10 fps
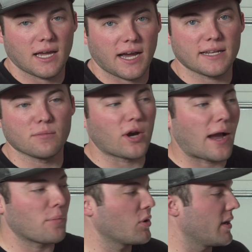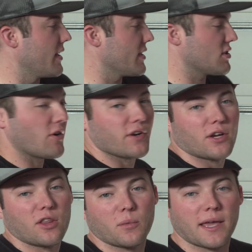I need more output, and it's already
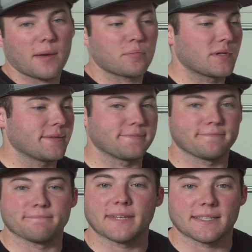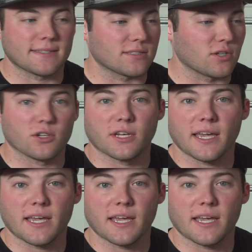all the way up, and that's all you're